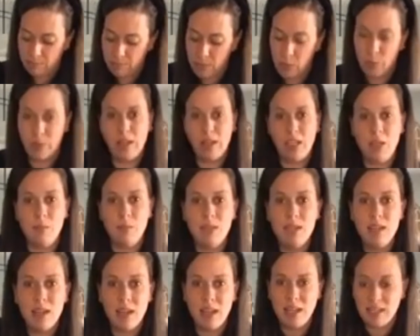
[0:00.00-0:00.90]
You want to keep
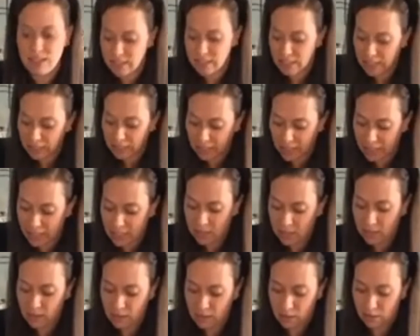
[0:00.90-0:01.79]
it nice and light
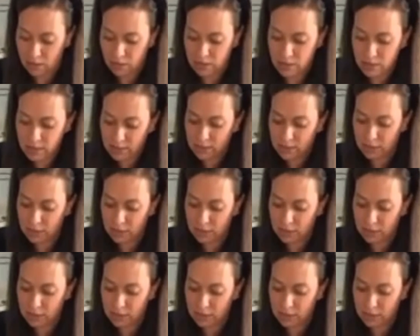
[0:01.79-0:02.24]
and airy,